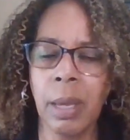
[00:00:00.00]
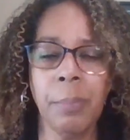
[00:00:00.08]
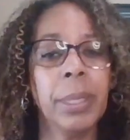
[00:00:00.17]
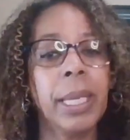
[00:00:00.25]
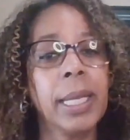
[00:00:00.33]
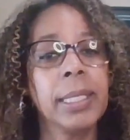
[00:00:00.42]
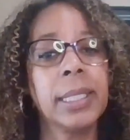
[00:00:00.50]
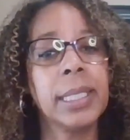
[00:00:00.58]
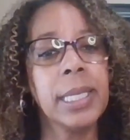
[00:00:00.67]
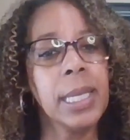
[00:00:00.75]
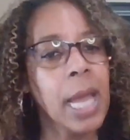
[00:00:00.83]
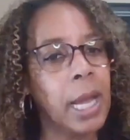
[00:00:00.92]
because
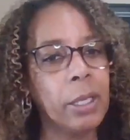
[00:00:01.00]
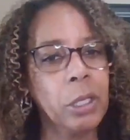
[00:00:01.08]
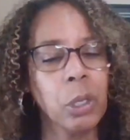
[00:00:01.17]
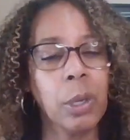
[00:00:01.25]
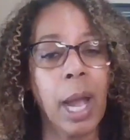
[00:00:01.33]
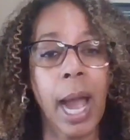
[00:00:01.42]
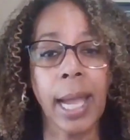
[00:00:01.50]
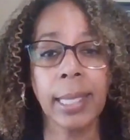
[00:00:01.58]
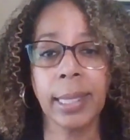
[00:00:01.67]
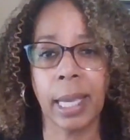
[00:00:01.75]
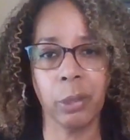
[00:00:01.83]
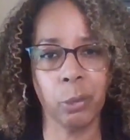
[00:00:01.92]
it's not your
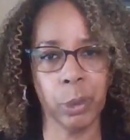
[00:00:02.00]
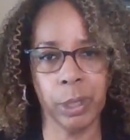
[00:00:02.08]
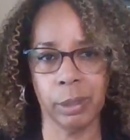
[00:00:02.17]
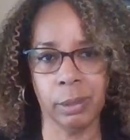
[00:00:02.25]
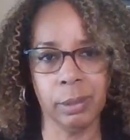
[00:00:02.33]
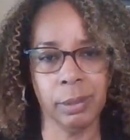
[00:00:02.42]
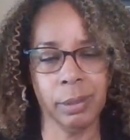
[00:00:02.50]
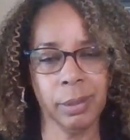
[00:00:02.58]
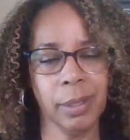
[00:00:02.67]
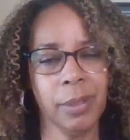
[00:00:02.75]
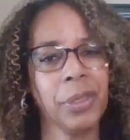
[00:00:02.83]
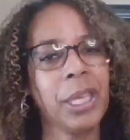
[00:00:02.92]
highlight reel
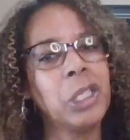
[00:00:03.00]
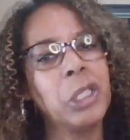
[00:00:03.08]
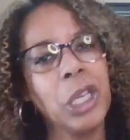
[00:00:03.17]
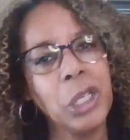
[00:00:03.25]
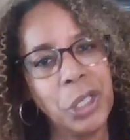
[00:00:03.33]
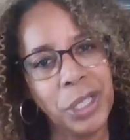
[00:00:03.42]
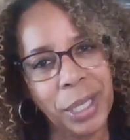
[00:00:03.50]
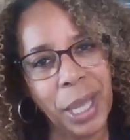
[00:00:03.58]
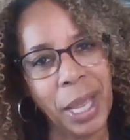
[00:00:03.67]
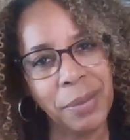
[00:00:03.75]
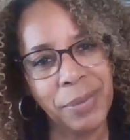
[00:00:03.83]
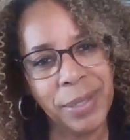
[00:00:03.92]
that changes
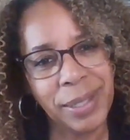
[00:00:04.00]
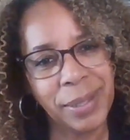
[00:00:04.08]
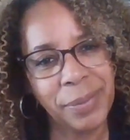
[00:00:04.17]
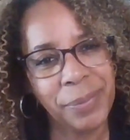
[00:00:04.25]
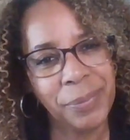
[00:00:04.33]
lives.